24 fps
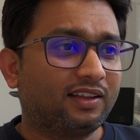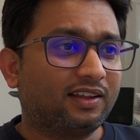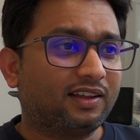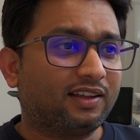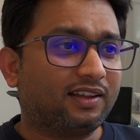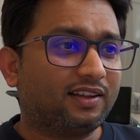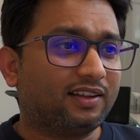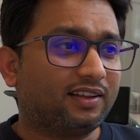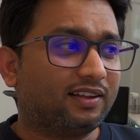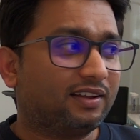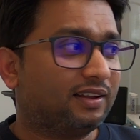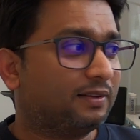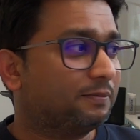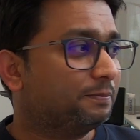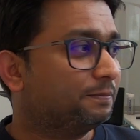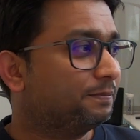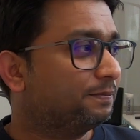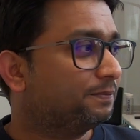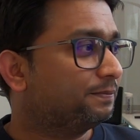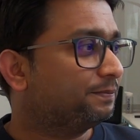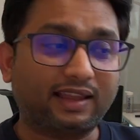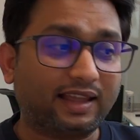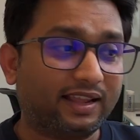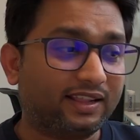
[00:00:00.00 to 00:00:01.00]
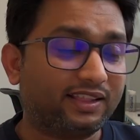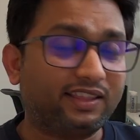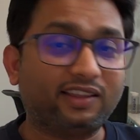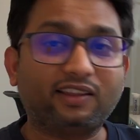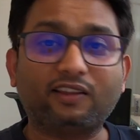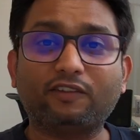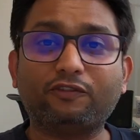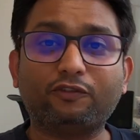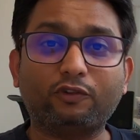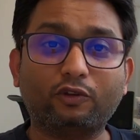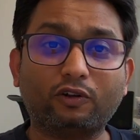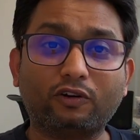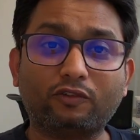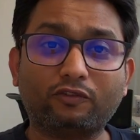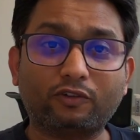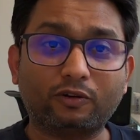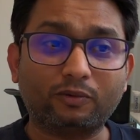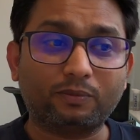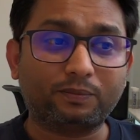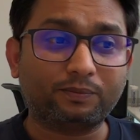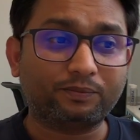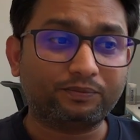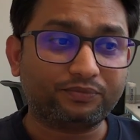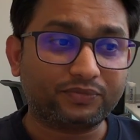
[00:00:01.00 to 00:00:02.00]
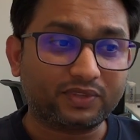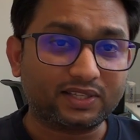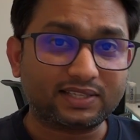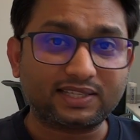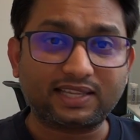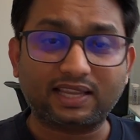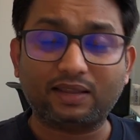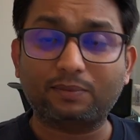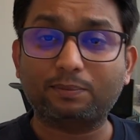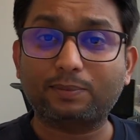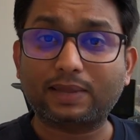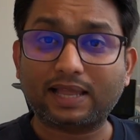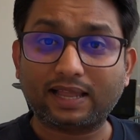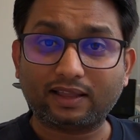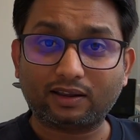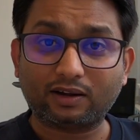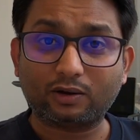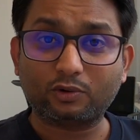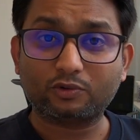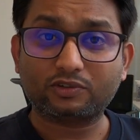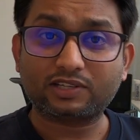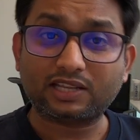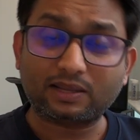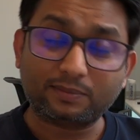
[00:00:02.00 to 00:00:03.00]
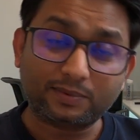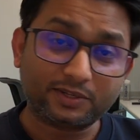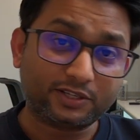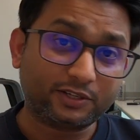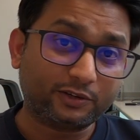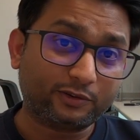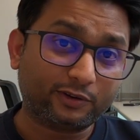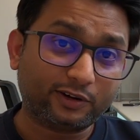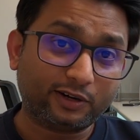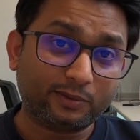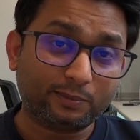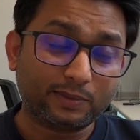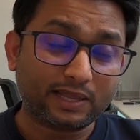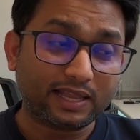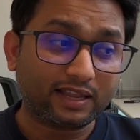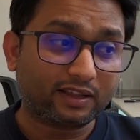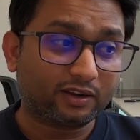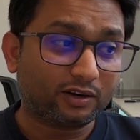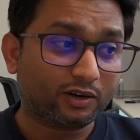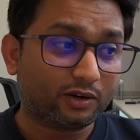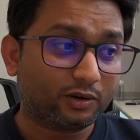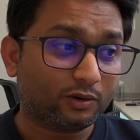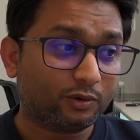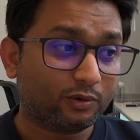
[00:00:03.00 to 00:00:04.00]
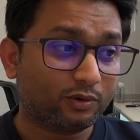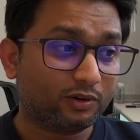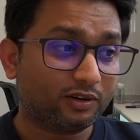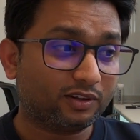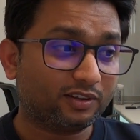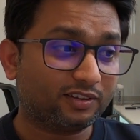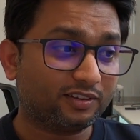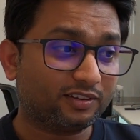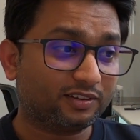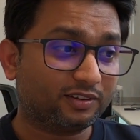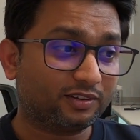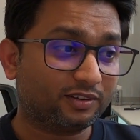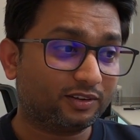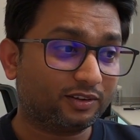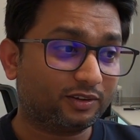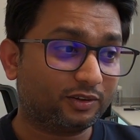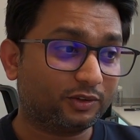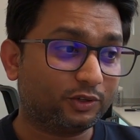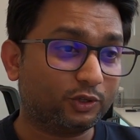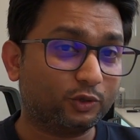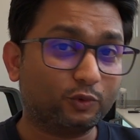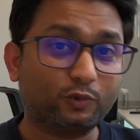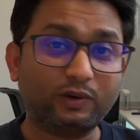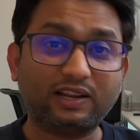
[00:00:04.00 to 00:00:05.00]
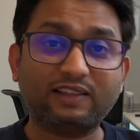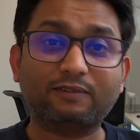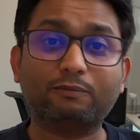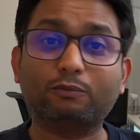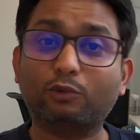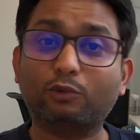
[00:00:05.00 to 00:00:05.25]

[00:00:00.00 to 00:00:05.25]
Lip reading: I think if you're from the same background, cybersecurity background, you would have